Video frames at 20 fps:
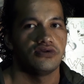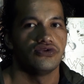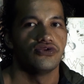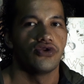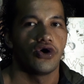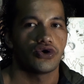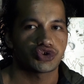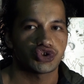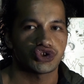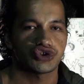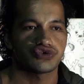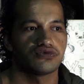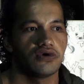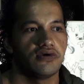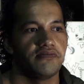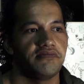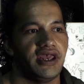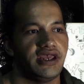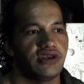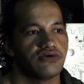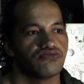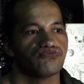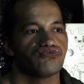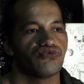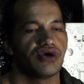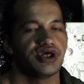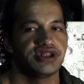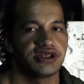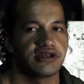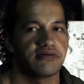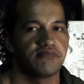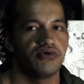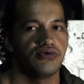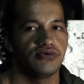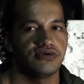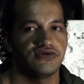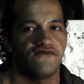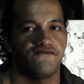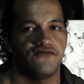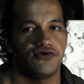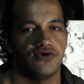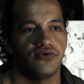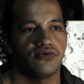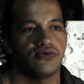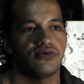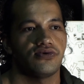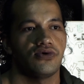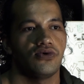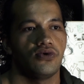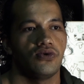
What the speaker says: not just from a running point of view